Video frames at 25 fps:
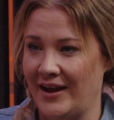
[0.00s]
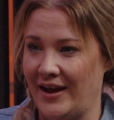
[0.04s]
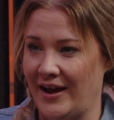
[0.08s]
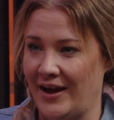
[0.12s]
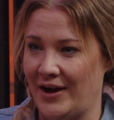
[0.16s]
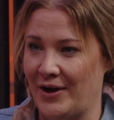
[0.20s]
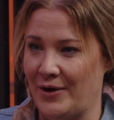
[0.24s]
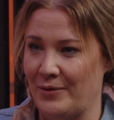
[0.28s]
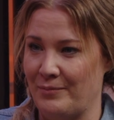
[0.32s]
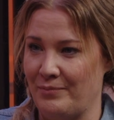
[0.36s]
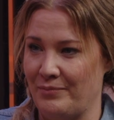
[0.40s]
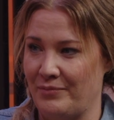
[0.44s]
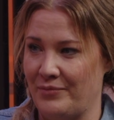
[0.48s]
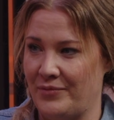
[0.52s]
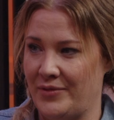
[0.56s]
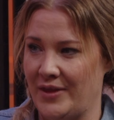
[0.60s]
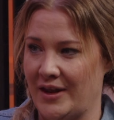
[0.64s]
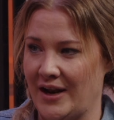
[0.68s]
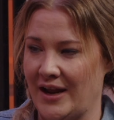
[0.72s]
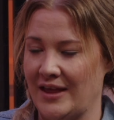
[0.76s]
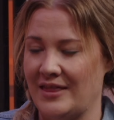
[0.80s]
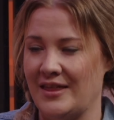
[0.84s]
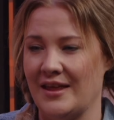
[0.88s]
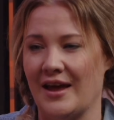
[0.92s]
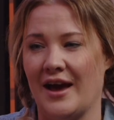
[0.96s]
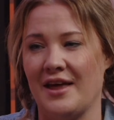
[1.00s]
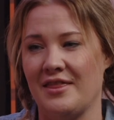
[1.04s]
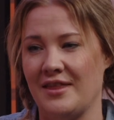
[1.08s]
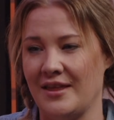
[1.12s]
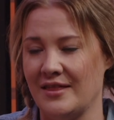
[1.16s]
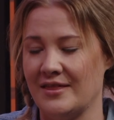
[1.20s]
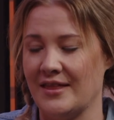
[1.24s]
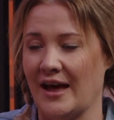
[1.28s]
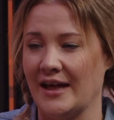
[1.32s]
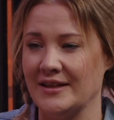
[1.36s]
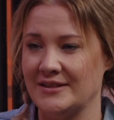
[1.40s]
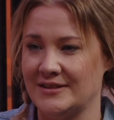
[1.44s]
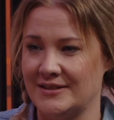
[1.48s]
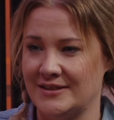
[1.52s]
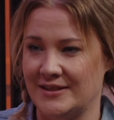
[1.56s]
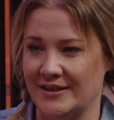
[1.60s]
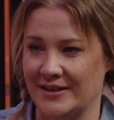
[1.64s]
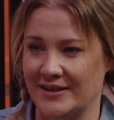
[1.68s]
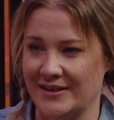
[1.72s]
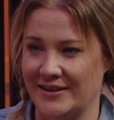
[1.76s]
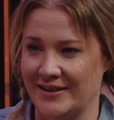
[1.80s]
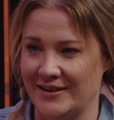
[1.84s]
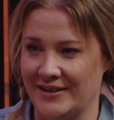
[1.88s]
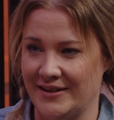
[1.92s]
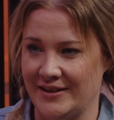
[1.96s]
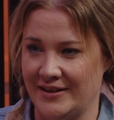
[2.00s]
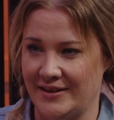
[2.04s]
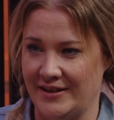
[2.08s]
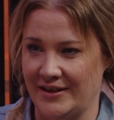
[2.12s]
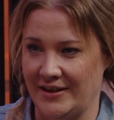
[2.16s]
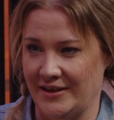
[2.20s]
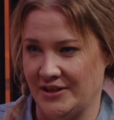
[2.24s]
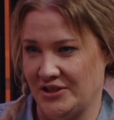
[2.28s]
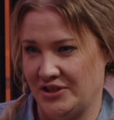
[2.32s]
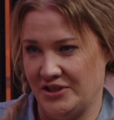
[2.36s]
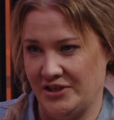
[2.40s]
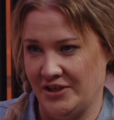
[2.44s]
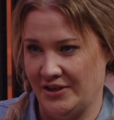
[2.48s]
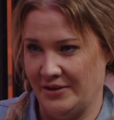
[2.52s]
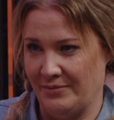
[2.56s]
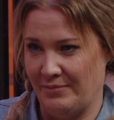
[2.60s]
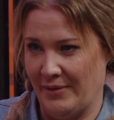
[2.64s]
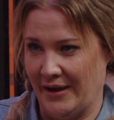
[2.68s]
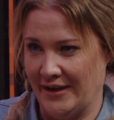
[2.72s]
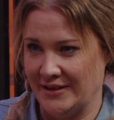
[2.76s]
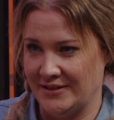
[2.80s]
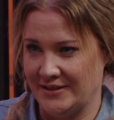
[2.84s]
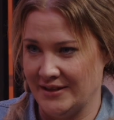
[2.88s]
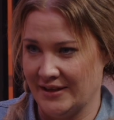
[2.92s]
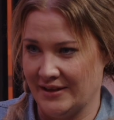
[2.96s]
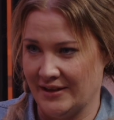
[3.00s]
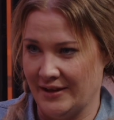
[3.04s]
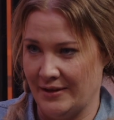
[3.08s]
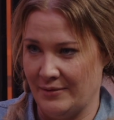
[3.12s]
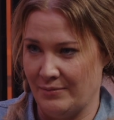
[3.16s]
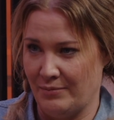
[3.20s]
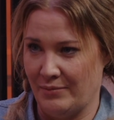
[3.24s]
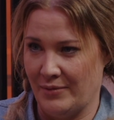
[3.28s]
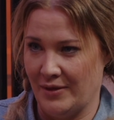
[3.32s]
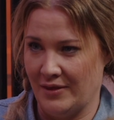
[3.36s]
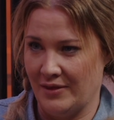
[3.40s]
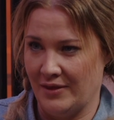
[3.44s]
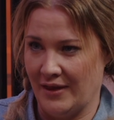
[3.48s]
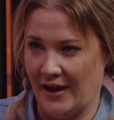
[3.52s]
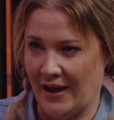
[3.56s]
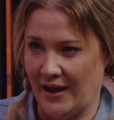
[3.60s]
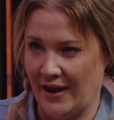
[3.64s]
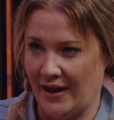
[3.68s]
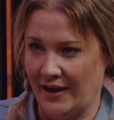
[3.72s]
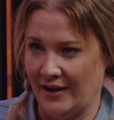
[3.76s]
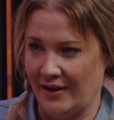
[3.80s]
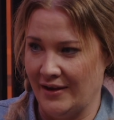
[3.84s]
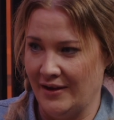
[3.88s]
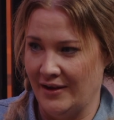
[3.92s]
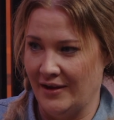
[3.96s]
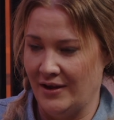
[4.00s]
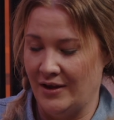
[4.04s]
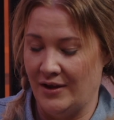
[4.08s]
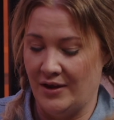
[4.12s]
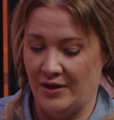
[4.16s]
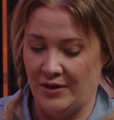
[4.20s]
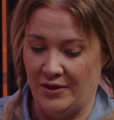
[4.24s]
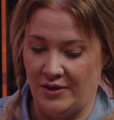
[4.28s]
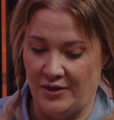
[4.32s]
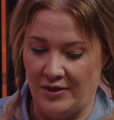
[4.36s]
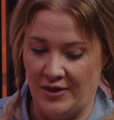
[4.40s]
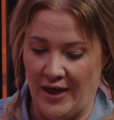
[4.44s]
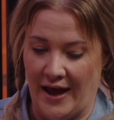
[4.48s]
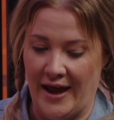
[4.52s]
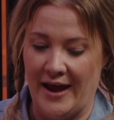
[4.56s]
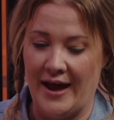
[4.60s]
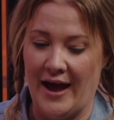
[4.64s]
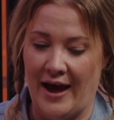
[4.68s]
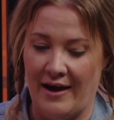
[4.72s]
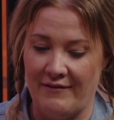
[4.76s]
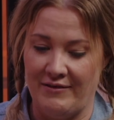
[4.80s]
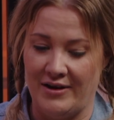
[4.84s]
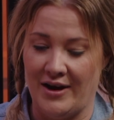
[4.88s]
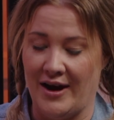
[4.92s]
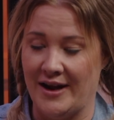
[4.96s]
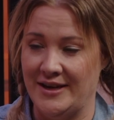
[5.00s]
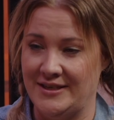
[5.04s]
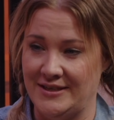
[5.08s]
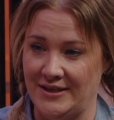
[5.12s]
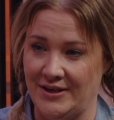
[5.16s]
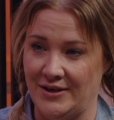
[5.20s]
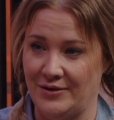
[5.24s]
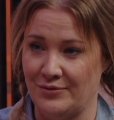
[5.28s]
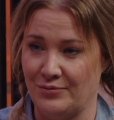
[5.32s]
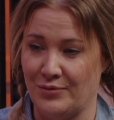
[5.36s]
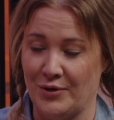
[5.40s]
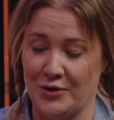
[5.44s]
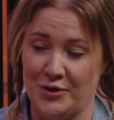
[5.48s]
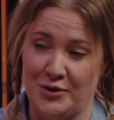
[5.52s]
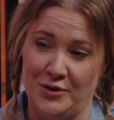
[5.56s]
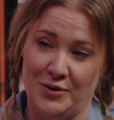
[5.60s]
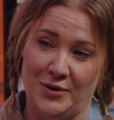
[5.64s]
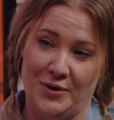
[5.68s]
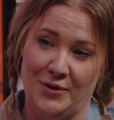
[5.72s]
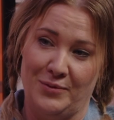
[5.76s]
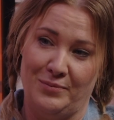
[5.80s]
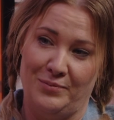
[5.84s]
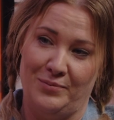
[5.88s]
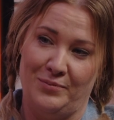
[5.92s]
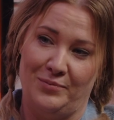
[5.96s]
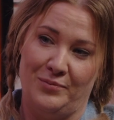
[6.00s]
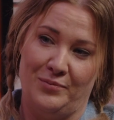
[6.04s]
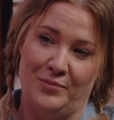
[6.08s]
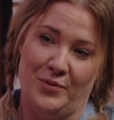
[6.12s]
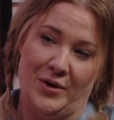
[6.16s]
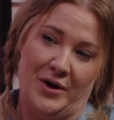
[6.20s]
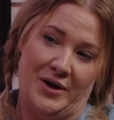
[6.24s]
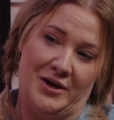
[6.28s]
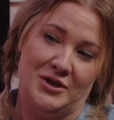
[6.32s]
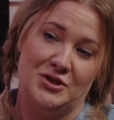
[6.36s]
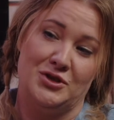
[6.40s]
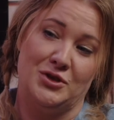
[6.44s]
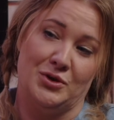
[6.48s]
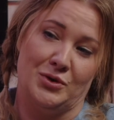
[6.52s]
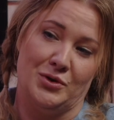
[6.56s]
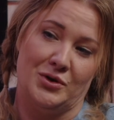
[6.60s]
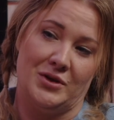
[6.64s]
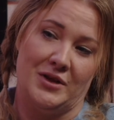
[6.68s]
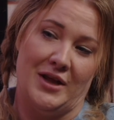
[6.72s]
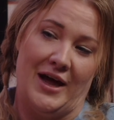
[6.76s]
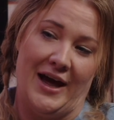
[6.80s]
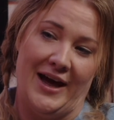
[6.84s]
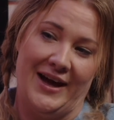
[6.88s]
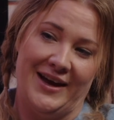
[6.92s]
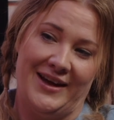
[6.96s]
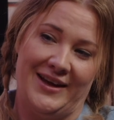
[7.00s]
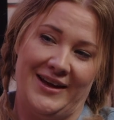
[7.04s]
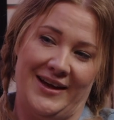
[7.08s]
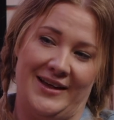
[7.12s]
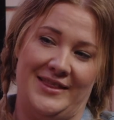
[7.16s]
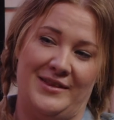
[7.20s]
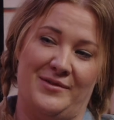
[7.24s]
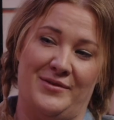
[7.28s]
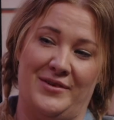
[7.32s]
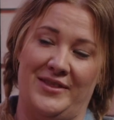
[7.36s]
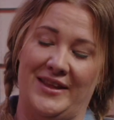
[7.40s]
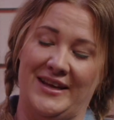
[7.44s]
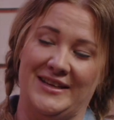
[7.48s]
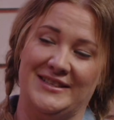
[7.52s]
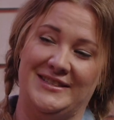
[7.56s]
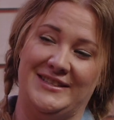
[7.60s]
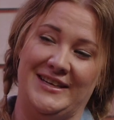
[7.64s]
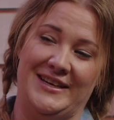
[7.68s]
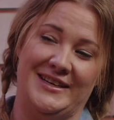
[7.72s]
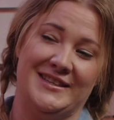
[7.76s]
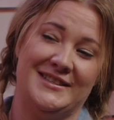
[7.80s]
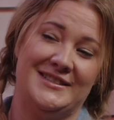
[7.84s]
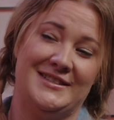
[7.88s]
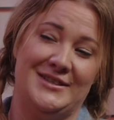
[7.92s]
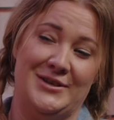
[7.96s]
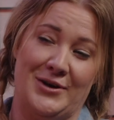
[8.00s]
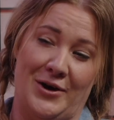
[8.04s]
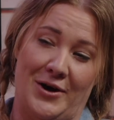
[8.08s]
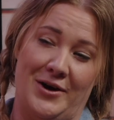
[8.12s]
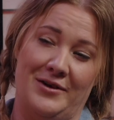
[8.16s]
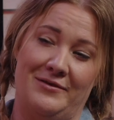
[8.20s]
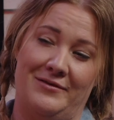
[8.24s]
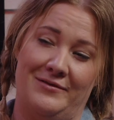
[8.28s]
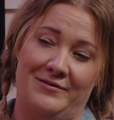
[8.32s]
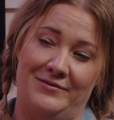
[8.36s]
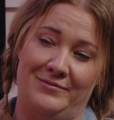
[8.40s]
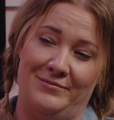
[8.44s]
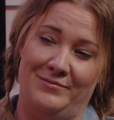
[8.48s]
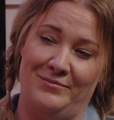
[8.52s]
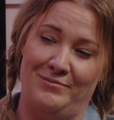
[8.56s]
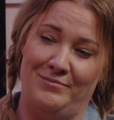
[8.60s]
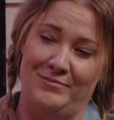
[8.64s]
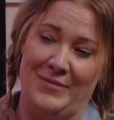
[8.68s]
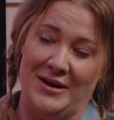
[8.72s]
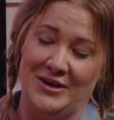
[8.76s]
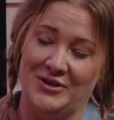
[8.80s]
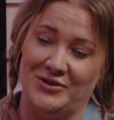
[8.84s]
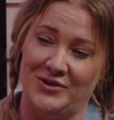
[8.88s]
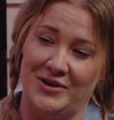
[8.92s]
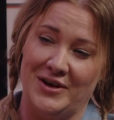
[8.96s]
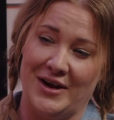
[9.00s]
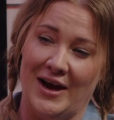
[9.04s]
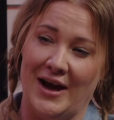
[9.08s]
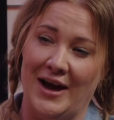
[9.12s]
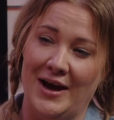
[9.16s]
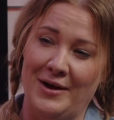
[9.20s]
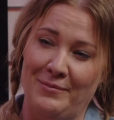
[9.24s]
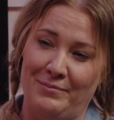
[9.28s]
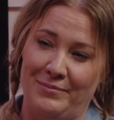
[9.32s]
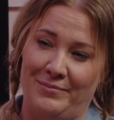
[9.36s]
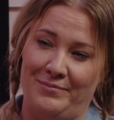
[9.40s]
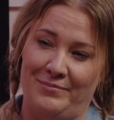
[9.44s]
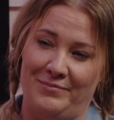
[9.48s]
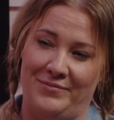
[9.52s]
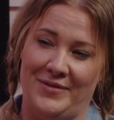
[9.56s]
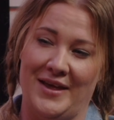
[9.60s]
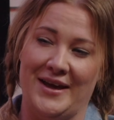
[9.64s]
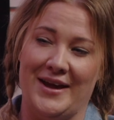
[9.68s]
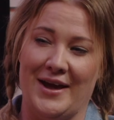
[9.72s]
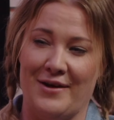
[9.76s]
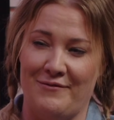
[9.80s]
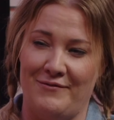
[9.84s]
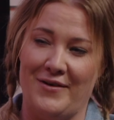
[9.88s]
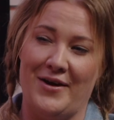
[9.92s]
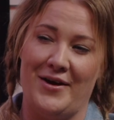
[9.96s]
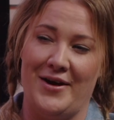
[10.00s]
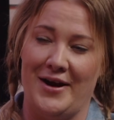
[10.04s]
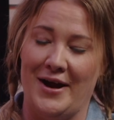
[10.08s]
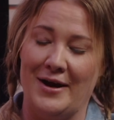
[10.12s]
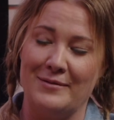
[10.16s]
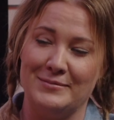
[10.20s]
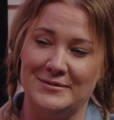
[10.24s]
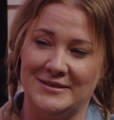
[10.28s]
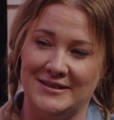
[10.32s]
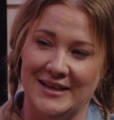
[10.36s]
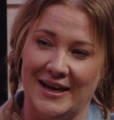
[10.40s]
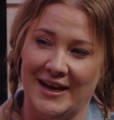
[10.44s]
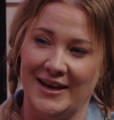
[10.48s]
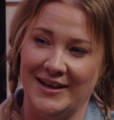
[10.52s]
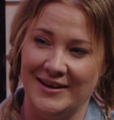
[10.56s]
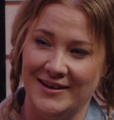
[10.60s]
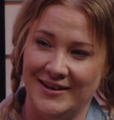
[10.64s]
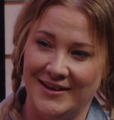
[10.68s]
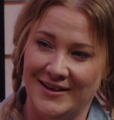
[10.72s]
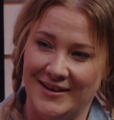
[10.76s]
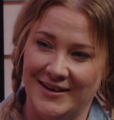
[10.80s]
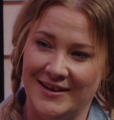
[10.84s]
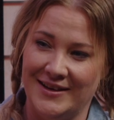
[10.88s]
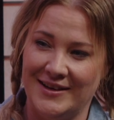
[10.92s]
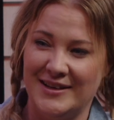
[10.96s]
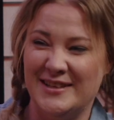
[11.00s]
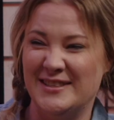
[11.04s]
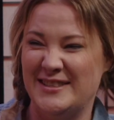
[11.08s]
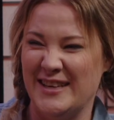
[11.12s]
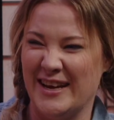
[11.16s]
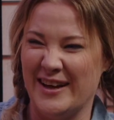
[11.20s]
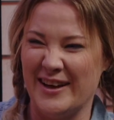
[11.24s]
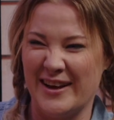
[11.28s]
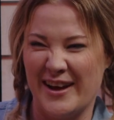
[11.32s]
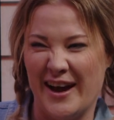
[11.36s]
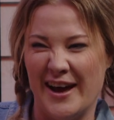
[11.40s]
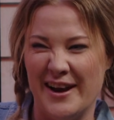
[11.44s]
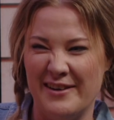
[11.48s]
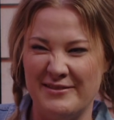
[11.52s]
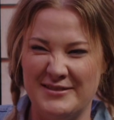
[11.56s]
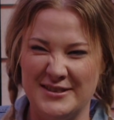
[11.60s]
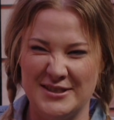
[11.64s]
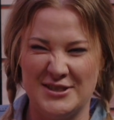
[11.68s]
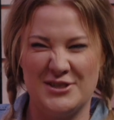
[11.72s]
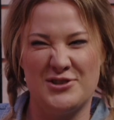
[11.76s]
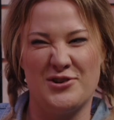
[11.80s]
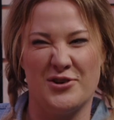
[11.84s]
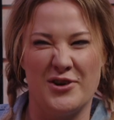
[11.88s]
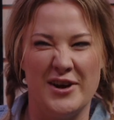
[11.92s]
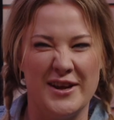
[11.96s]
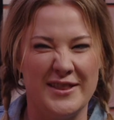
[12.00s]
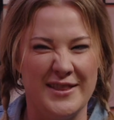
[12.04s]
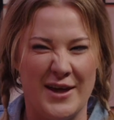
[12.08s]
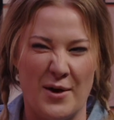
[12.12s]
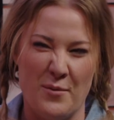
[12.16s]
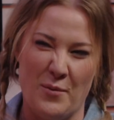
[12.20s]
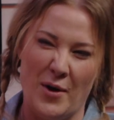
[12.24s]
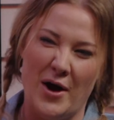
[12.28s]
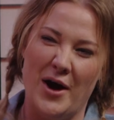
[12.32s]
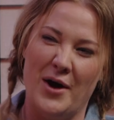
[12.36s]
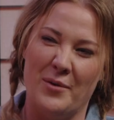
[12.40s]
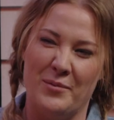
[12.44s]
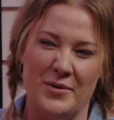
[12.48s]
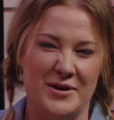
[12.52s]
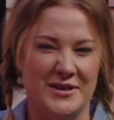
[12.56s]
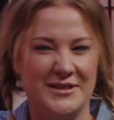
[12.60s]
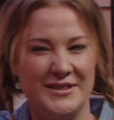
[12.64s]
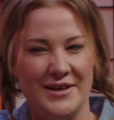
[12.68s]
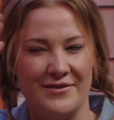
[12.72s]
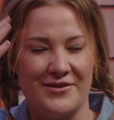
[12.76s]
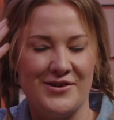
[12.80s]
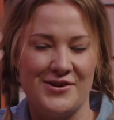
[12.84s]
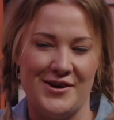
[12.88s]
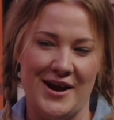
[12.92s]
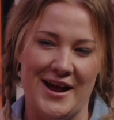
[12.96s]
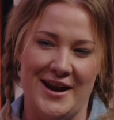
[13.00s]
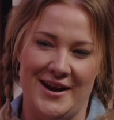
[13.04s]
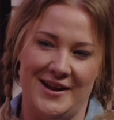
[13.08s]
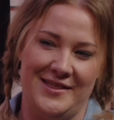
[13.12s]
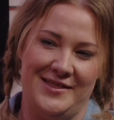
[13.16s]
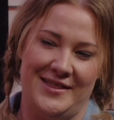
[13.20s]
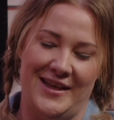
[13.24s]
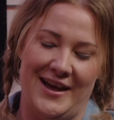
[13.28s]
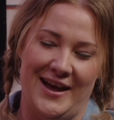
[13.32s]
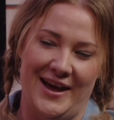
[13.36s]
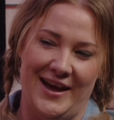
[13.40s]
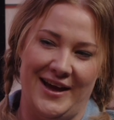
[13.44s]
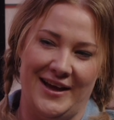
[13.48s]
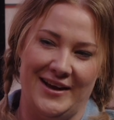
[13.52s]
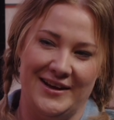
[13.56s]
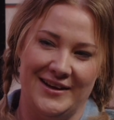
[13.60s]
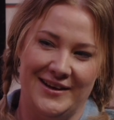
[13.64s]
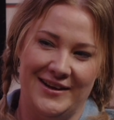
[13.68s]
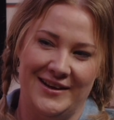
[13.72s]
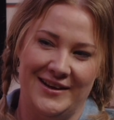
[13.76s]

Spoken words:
that I think that's the issue, basically, that they have an idea of what it should look like, and then when they see it's not measuring up, they get very upset because they're kind of destroying their world which they've created in their head.